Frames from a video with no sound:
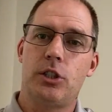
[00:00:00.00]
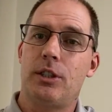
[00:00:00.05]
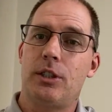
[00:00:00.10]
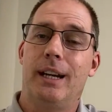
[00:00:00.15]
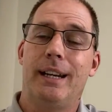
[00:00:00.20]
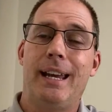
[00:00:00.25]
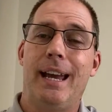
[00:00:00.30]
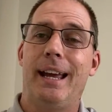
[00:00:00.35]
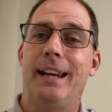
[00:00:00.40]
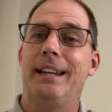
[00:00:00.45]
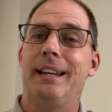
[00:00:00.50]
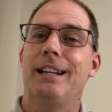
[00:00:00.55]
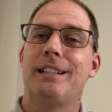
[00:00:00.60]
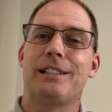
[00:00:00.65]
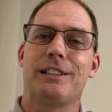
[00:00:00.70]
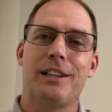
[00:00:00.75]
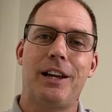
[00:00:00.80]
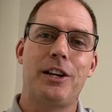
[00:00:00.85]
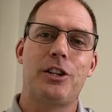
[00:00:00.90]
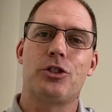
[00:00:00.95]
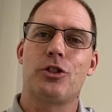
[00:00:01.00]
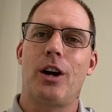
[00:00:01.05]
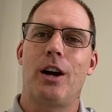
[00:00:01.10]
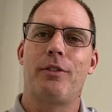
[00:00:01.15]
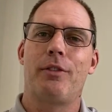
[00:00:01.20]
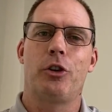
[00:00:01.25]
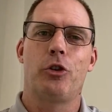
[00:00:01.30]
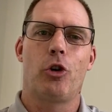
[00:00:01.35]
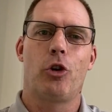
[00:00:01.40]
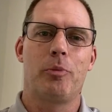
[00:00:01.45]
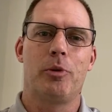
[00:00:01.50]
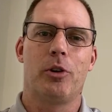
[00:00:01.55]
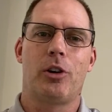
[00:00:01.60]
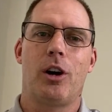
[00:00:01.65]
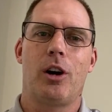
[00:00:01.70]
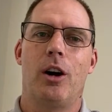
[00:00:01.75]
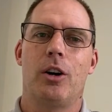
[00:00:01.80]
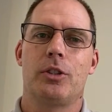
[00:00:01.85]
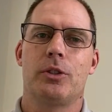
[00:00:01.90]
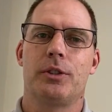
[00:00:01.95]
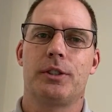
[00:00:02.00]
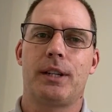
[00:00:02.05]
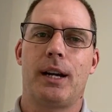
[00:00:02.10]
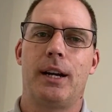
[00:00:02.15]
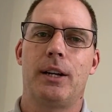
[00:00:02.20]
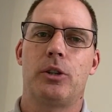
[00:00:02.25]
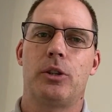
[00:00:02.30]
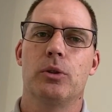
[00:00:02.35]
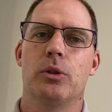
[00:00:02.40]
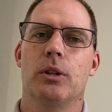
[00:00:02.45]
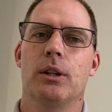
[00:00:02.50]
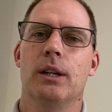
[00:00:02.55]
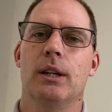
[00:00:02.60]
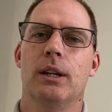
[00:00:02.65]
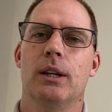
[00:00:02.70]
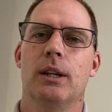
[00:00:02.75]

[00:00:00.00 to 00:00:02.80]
Again, it's like driving a normal car, so it's kind of cool.